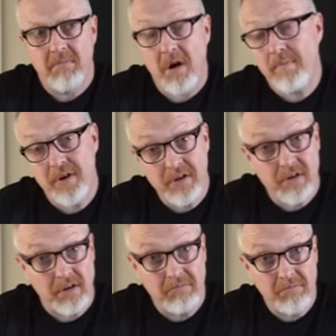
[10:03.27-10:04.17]
are pretty
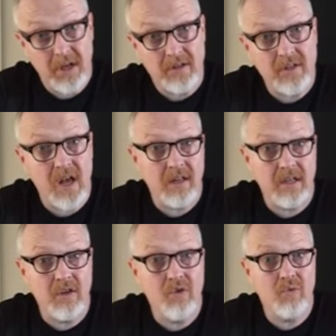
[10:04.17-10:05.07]
good in
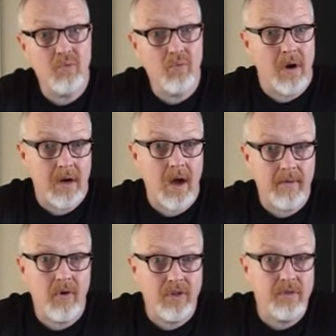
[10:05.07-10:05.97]
telling you what I'm
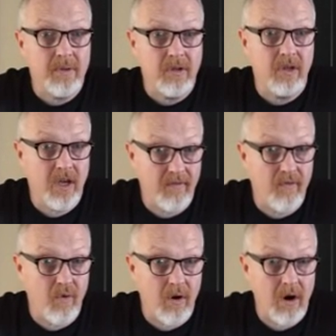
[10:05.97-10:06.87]
going to be looking
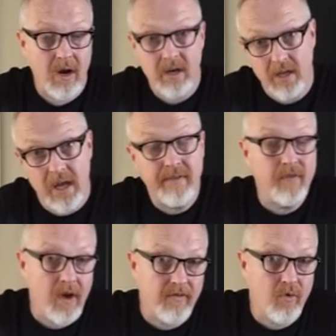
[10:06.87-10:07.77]
for. And again, if
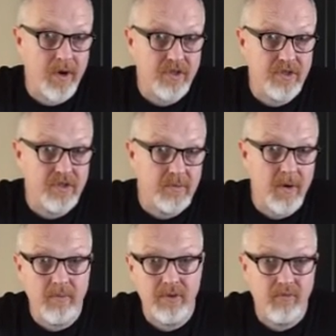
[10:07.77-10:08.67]
you have questions
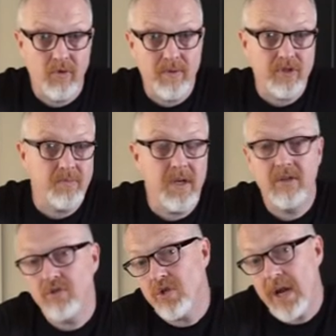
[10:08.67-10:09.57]
about what the rubrics mean,
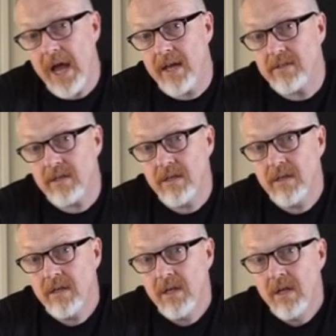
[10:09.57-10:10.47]
you should ask.
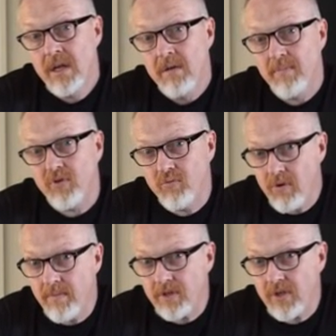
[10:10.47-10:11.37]
But the
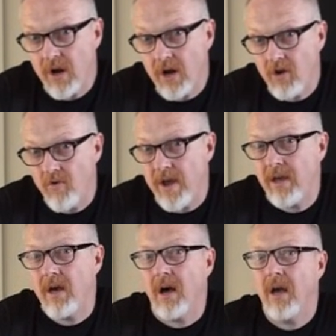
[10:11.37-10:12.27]
rubrics are a
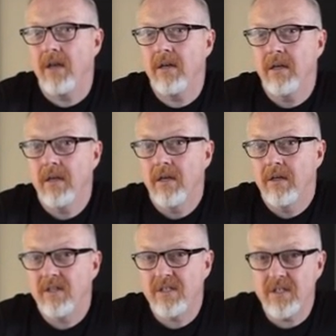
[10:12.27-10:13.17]
great guide
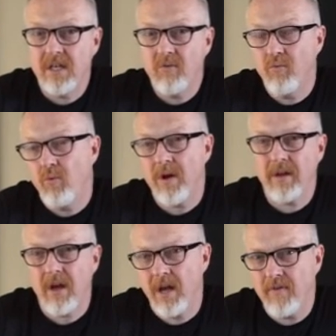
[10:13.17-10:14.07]
to see what
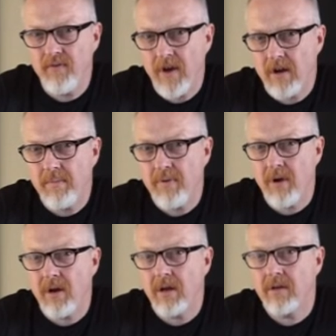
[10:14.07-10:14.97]
kind of final
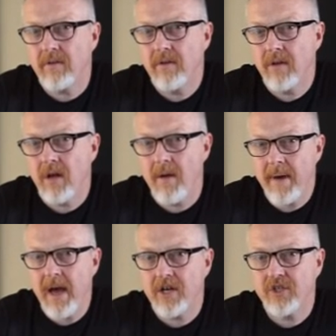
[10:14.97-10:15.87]
product I'm
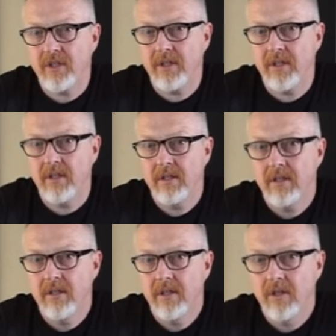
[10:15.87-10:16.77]
actually
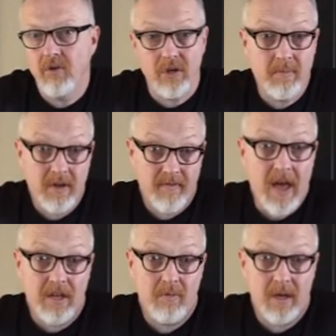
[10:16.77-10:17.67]
going to be
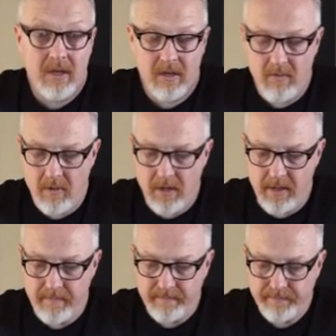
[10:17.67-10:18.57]
evaluating you on.